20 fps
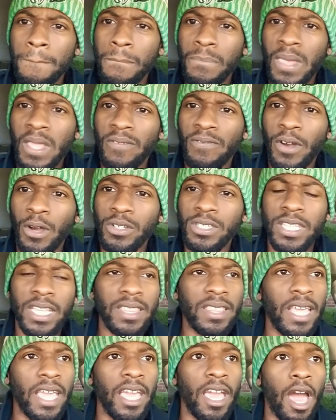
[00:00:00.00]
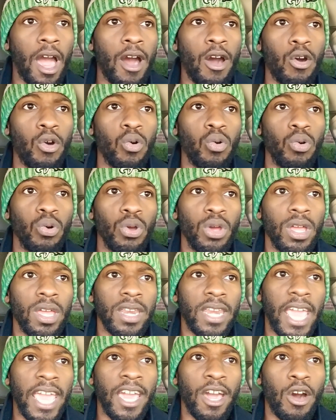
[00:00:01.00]
Folks that think, oh,
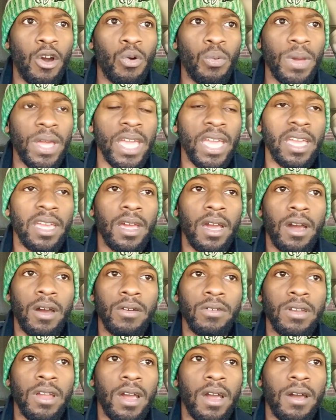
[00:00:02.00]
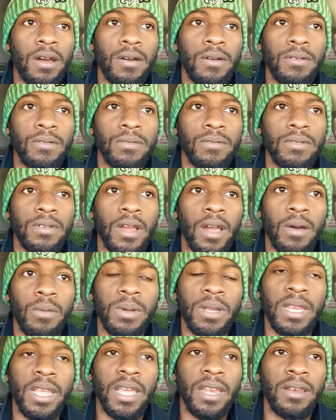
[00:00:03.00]
they gonna win. Oh, no, we
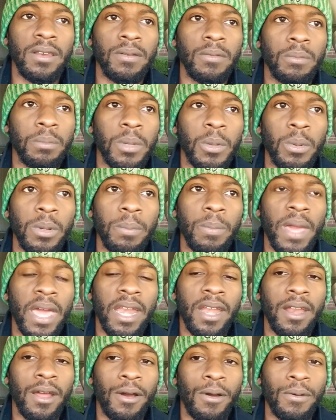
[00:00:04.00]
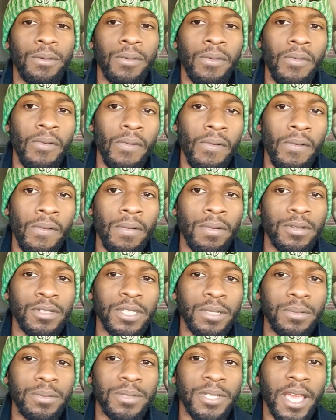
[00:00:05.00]
didn't, but we bet it on. See
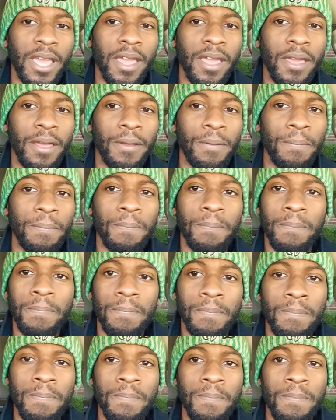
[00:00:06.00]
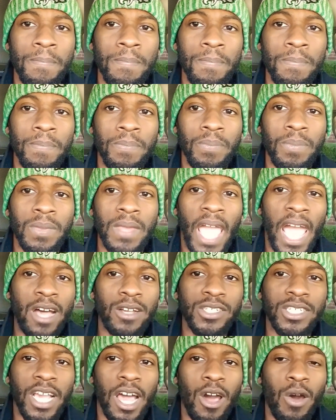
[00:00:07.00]
what I'm saying?
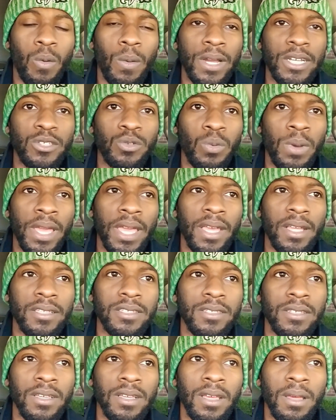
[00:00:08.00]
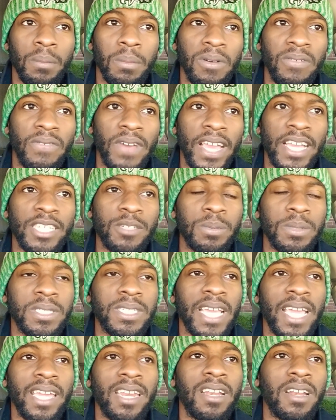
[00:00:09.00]
House always wins, but Vegas been
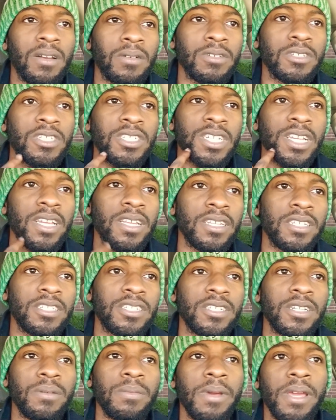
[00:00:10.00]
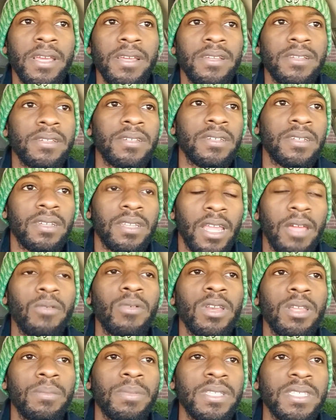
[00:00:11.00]
taking it on the chin this year, man. They
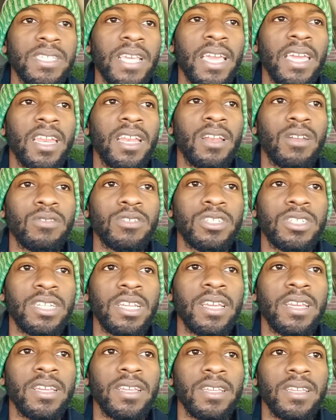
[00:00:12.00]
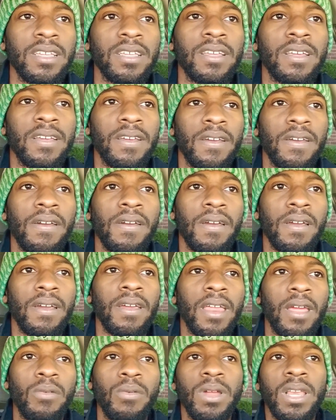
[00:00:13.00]
really been taking it on the chin.
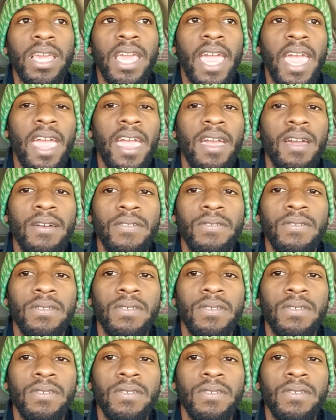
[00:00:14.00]
They really have.